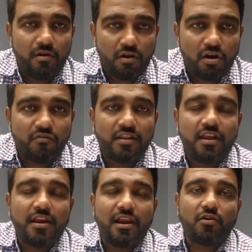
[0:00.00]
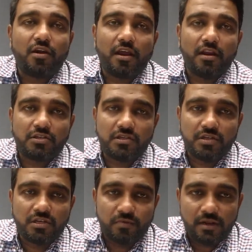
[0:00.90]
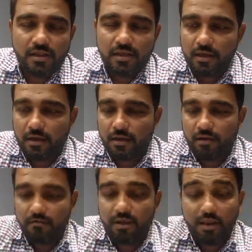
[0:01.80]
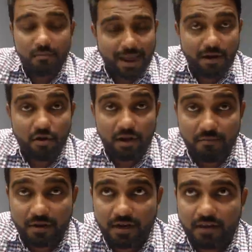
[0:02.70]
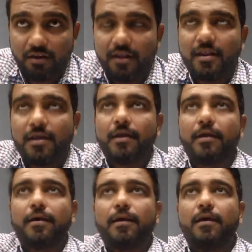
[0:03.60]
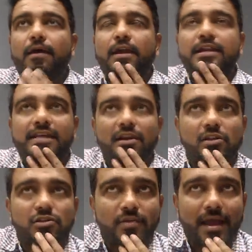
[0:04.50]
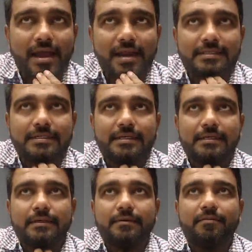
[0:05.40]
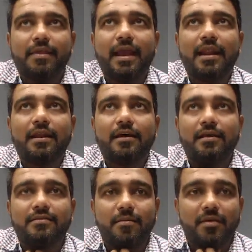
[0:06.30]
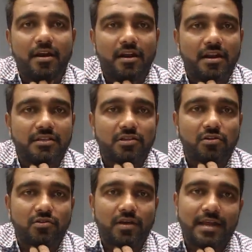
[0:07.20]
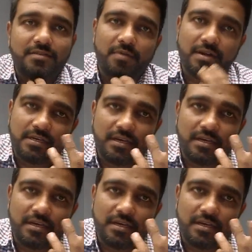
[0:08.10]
lot of other electronic industries as well in bangalore in particular intel also has um, and other semiconductor industries also has but